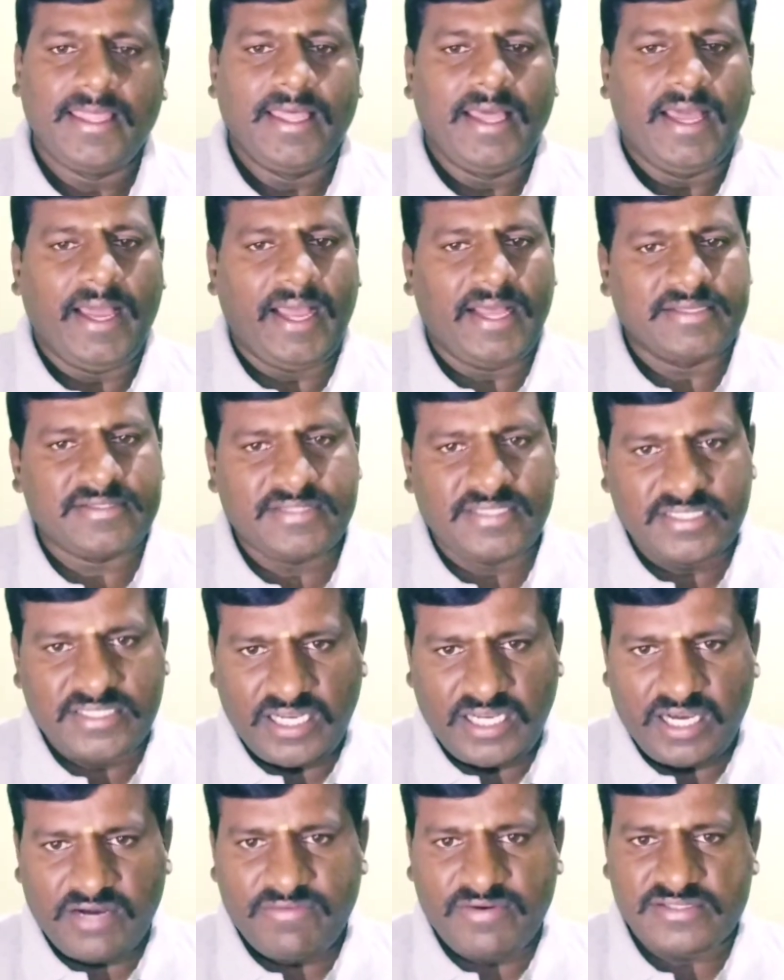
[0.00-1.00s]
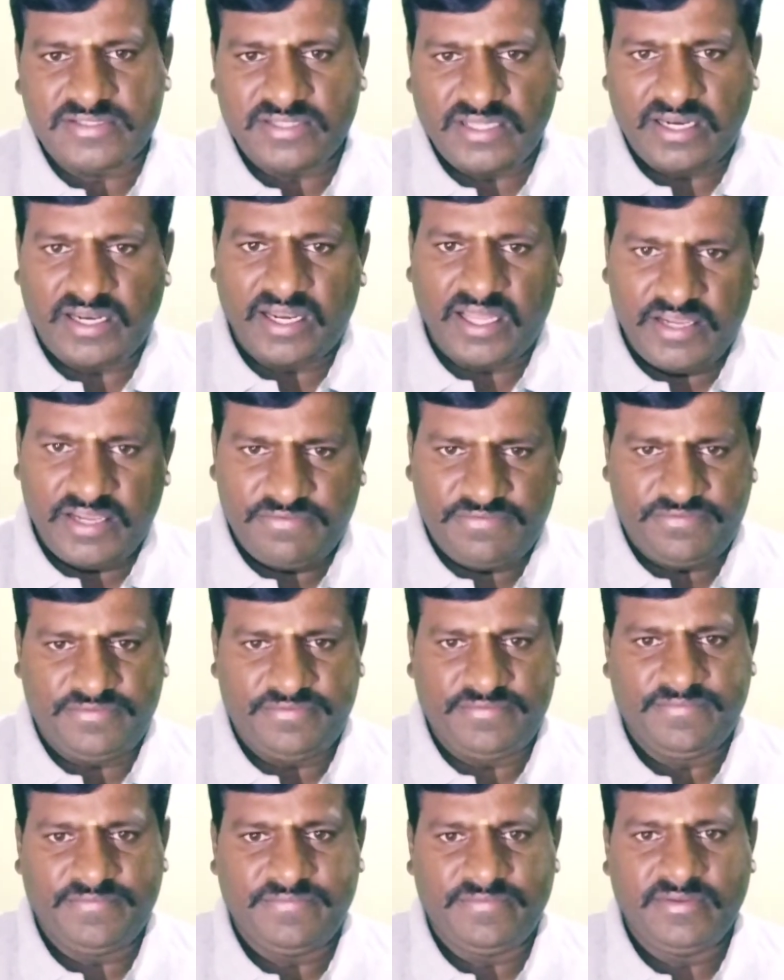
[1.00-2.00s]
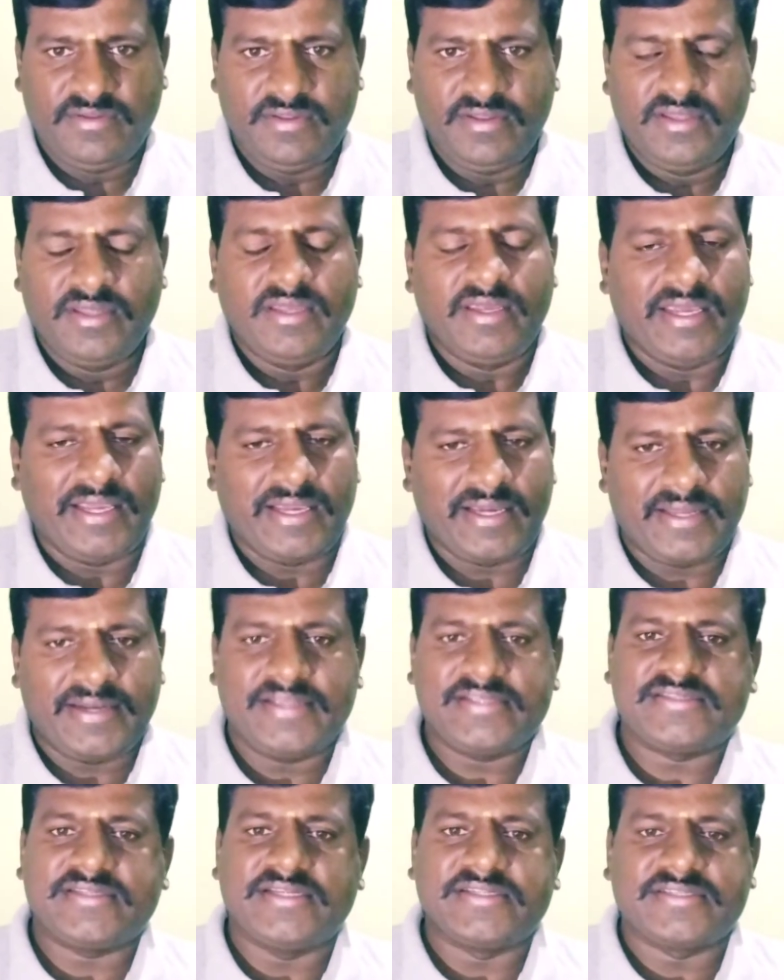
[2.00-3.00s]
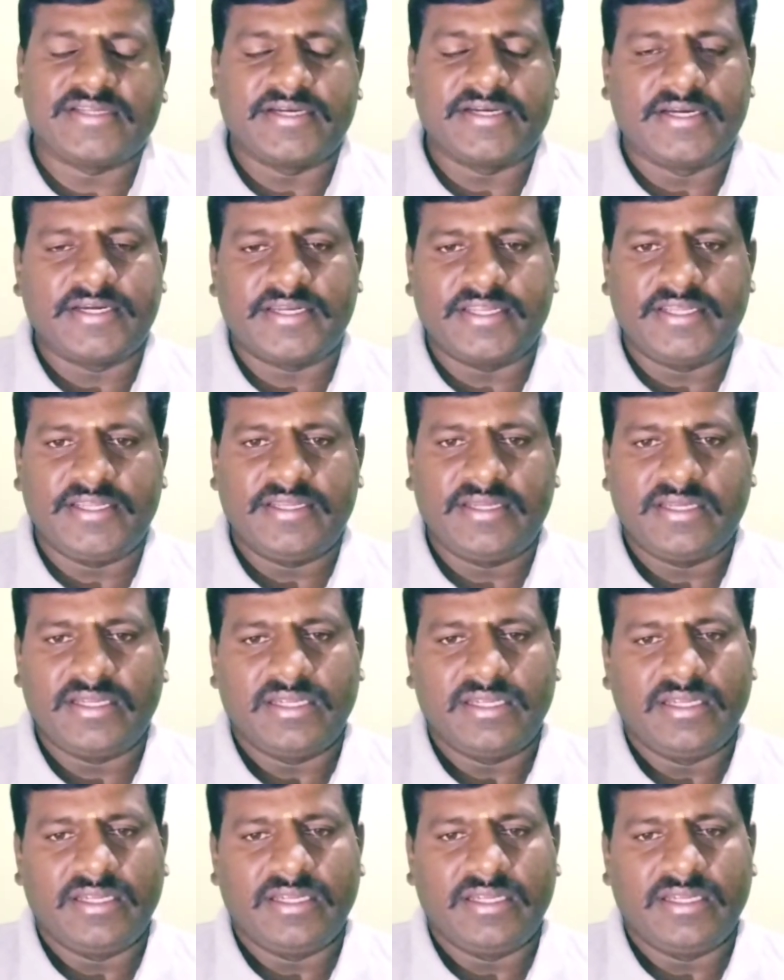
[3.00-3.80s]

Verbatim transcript: as it covers the life against uncertainty,